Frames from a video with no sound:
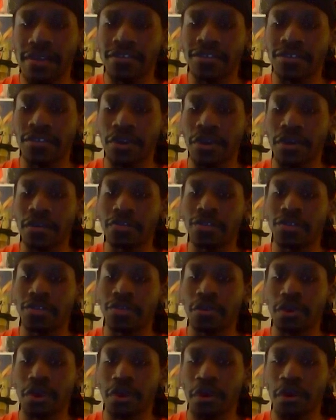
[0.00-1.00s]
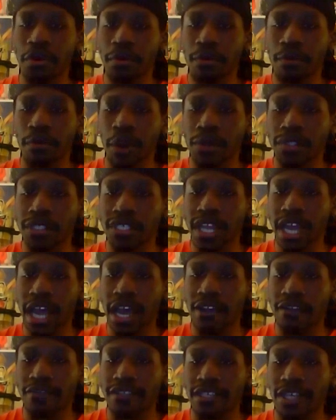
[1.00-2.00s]
Zorojuro bolted
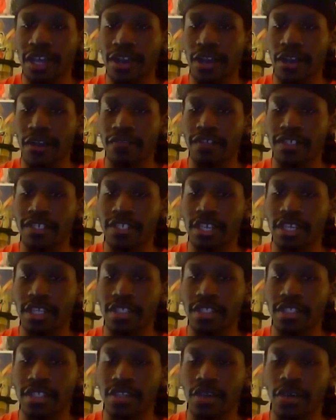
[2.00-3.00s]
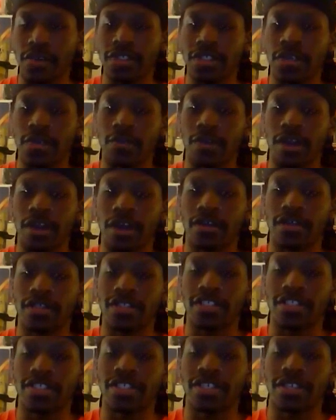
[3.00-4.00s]
out of town all of a sudden to go somewhere
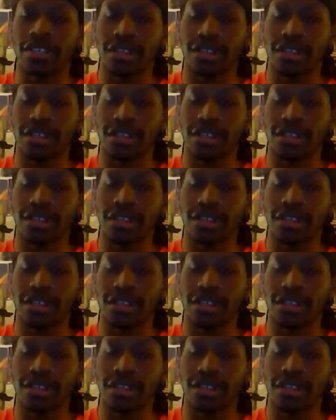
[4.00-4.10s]
else.